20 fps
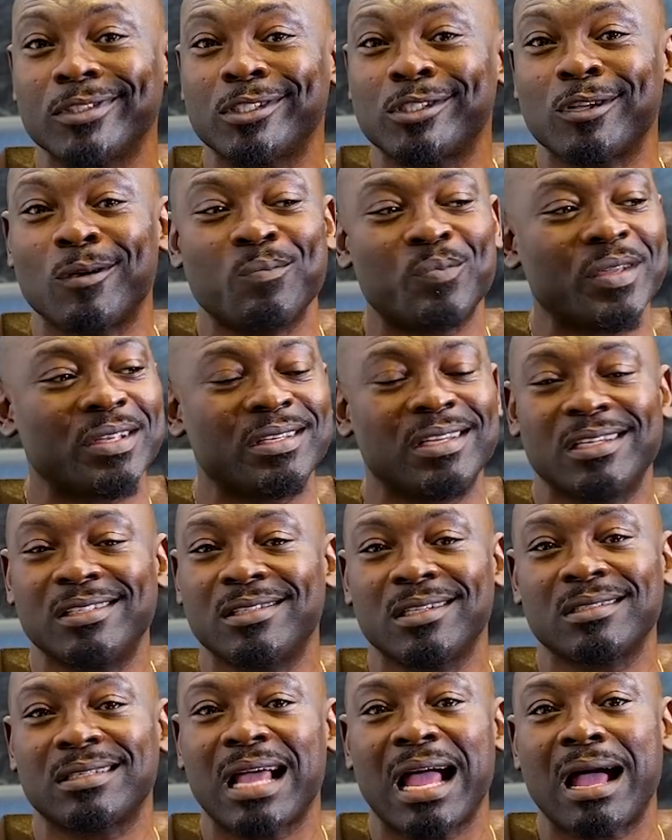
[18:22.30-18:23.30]
something
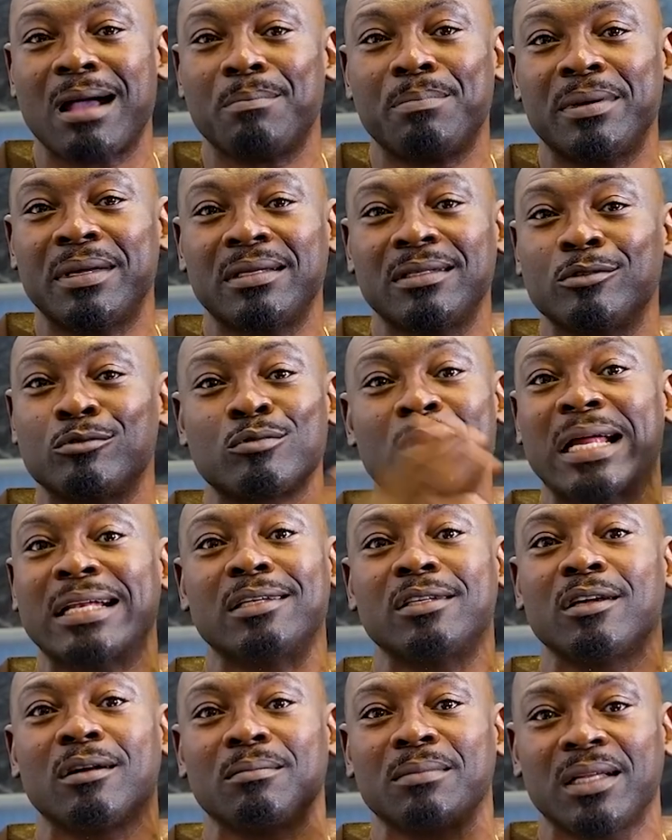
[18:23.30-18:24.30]
that just happened
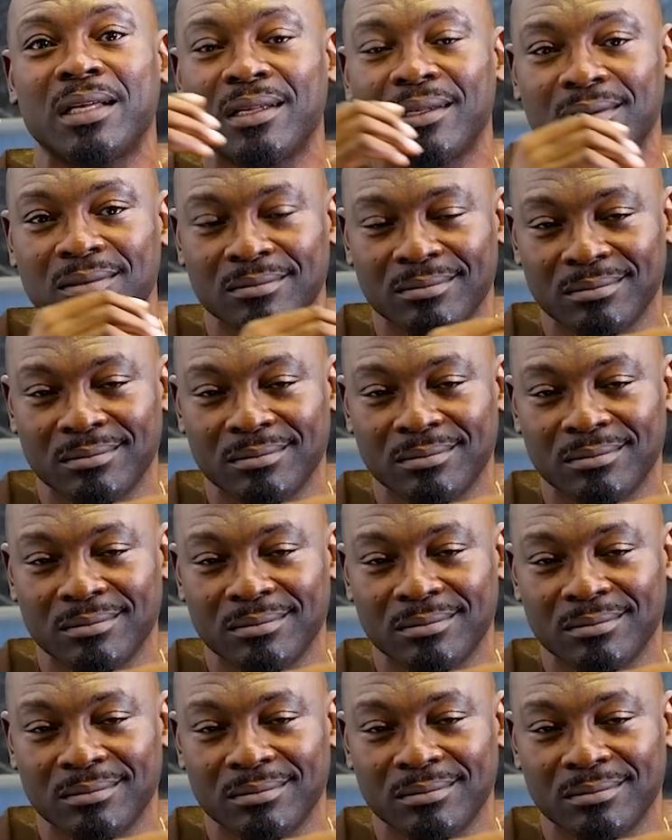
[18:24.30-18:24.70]
randomly.